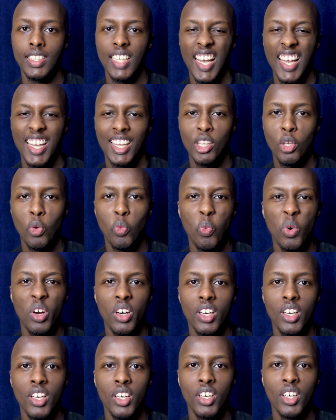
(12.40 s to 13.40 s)
in the
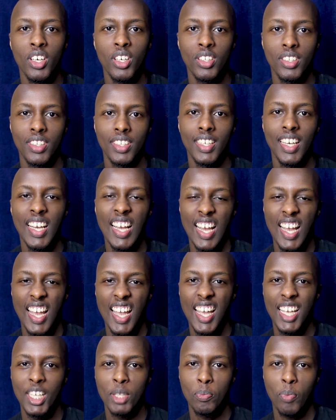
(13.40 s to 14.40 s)
world?
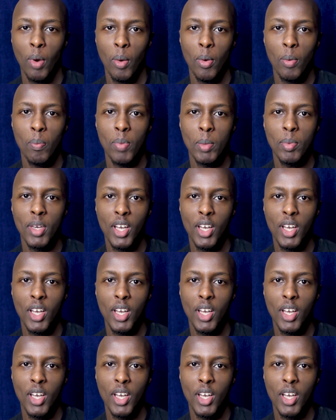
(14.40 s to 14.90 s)
It's probably